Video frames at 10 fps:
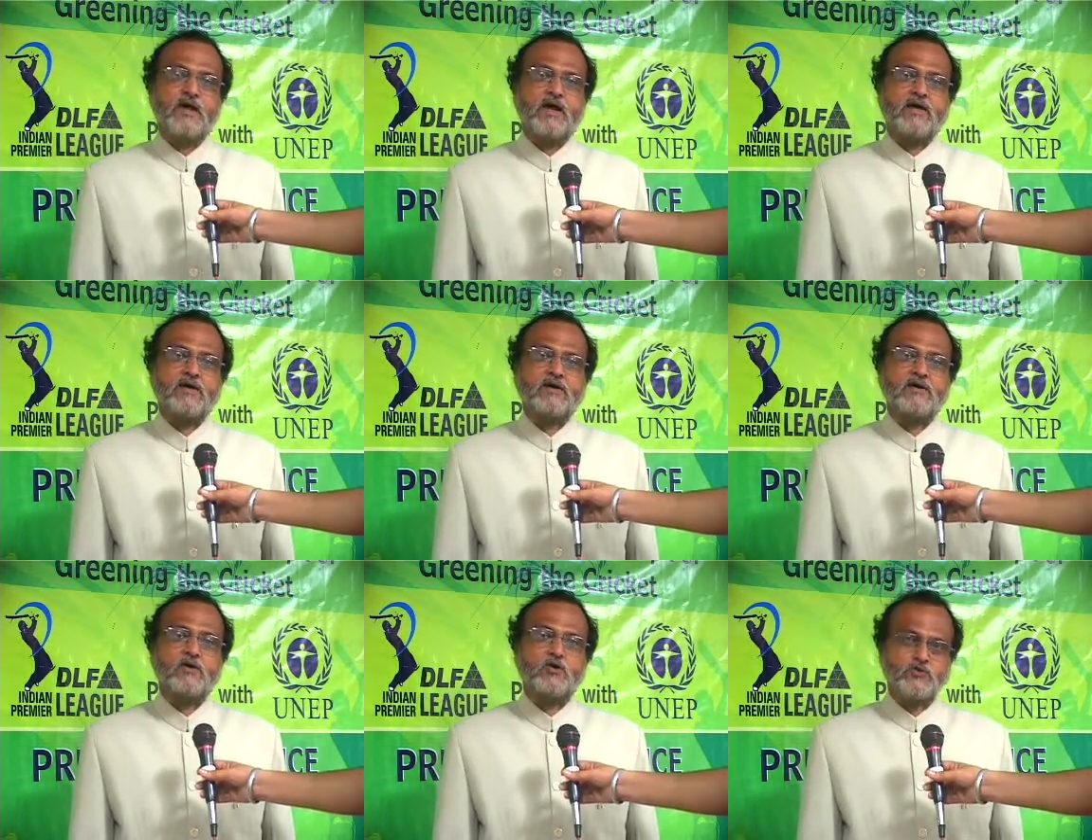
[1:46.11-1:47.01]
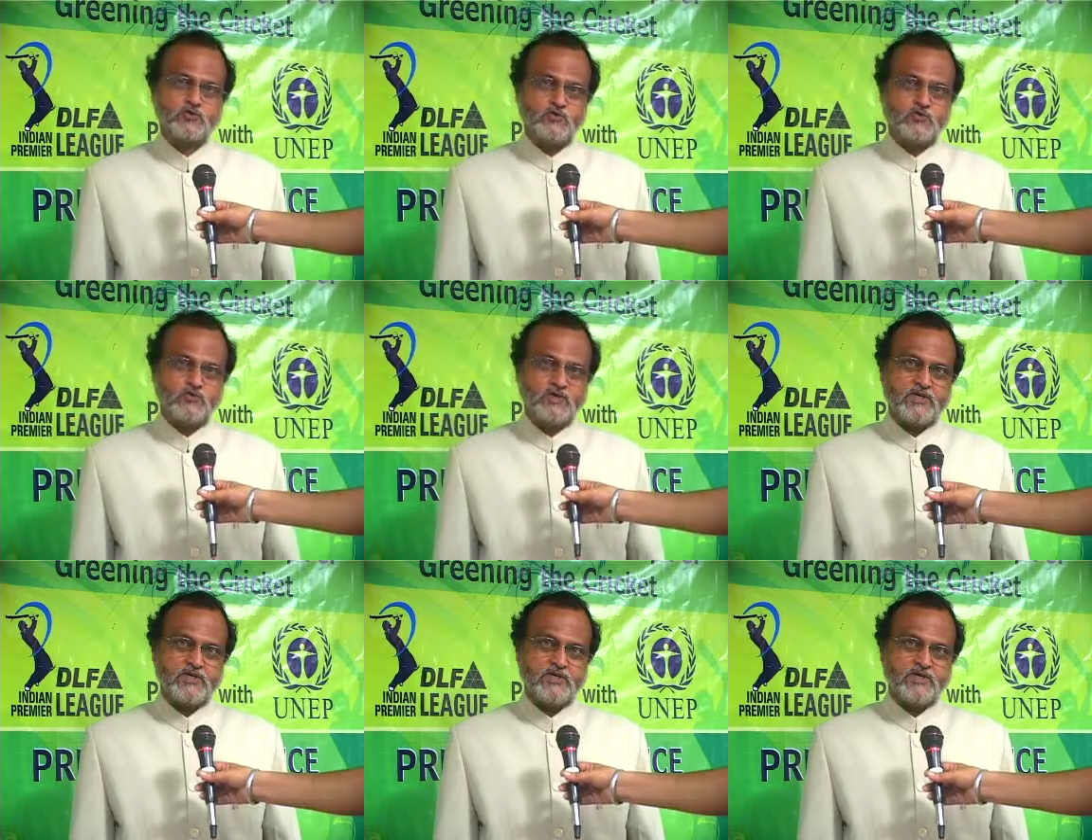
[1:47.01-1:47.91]
and also
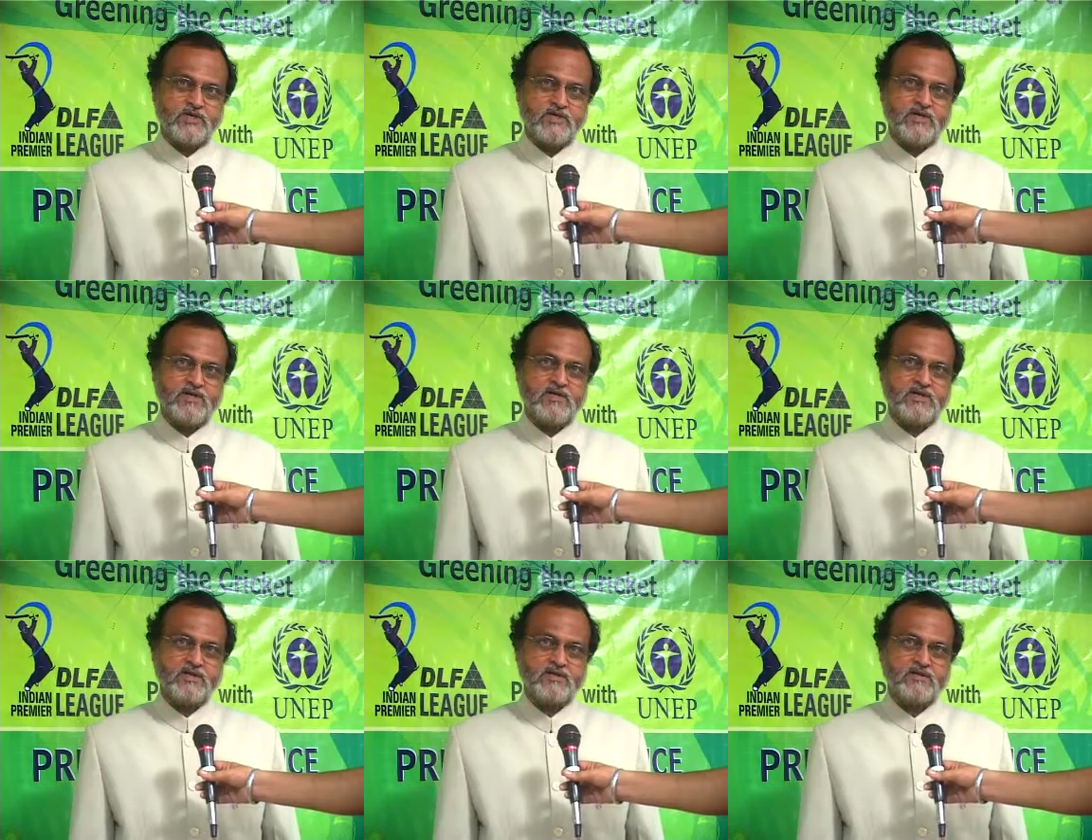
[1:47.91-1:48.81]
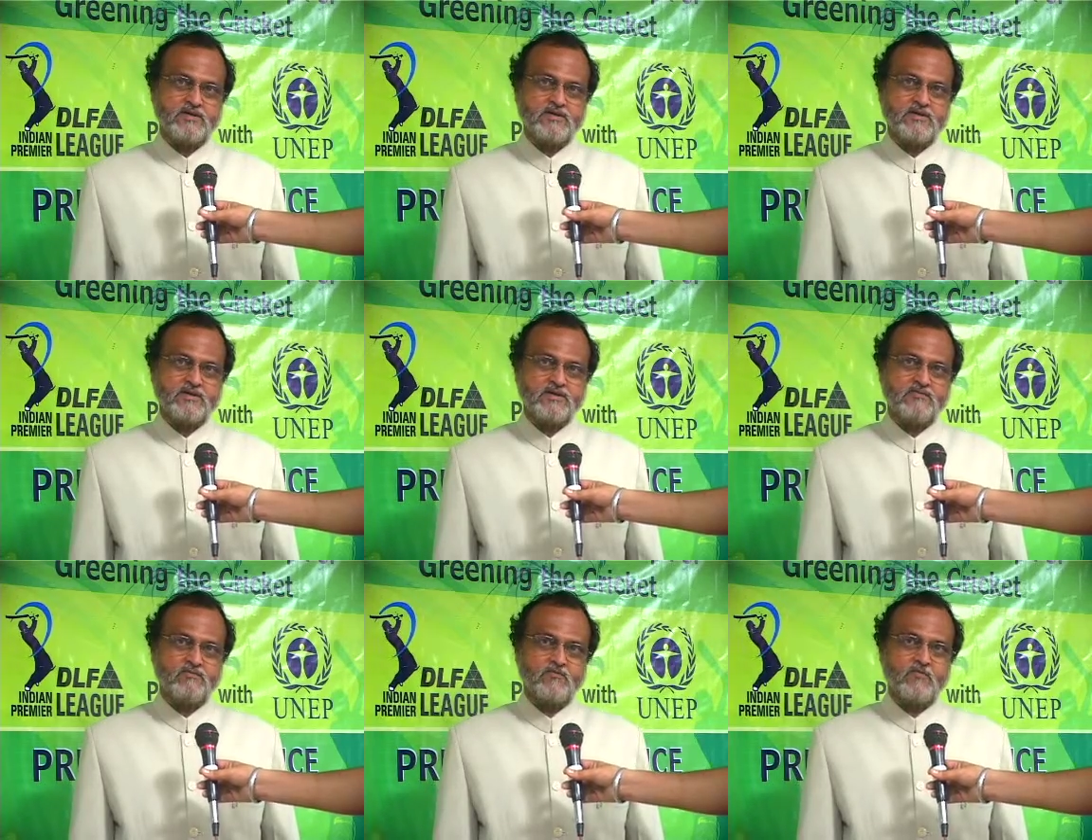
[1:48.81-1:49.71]
doing greening
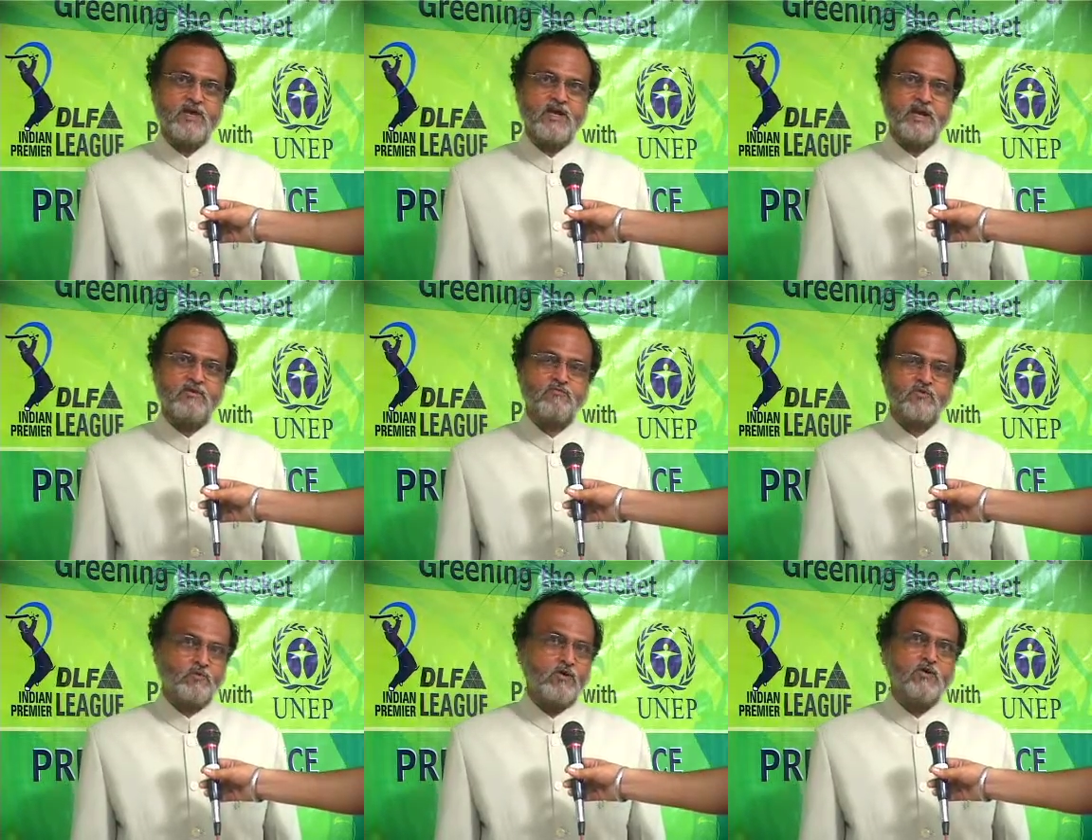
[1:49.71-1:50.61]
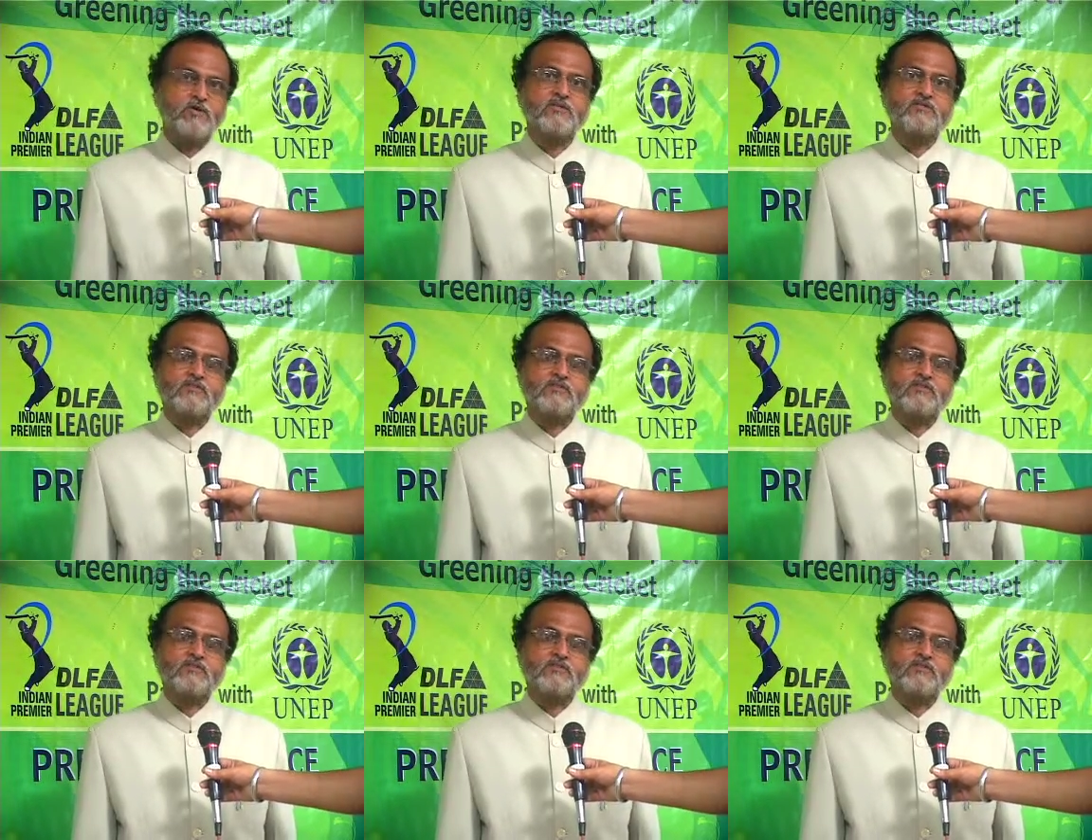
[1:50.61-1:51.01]
the World Cup football.